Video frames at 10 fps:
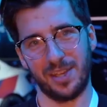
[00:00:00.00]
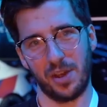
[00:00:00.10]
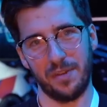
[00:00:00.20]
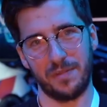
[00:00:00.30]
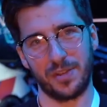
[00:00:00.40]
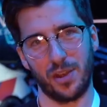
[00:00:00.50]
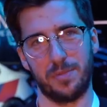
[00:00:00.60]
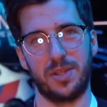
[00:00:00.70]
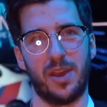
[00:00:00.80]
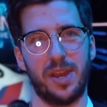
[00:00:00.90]
of
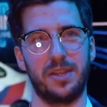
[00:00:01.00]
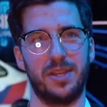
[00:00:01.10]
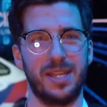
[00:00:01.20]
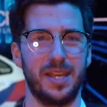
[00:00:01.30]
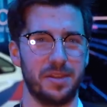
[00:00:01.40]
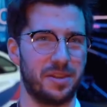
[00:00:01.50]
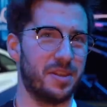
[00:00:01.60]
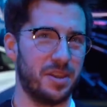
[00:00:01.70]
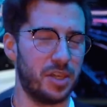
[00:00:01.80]
Tom Sykes and his uh,